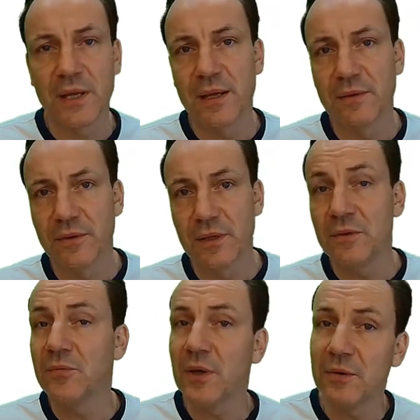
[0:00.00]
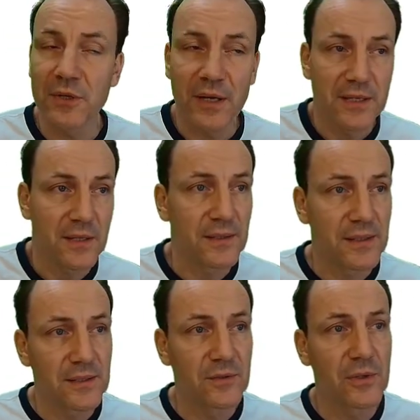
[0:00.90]
And if you have a nice
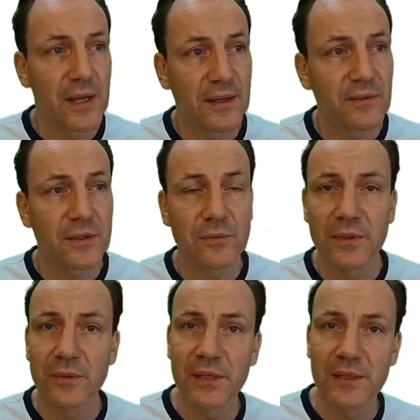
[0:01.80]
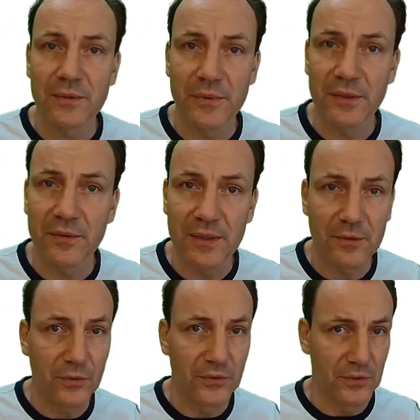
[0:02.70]
idea to add a query here where you
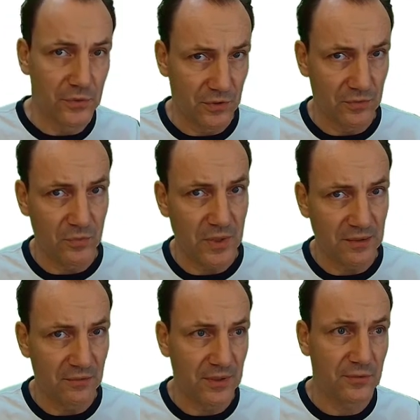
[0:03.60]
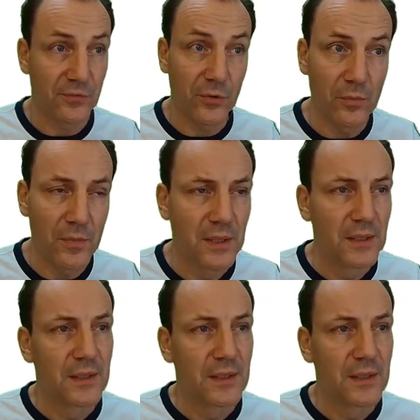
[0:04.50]
think other users would benefit from,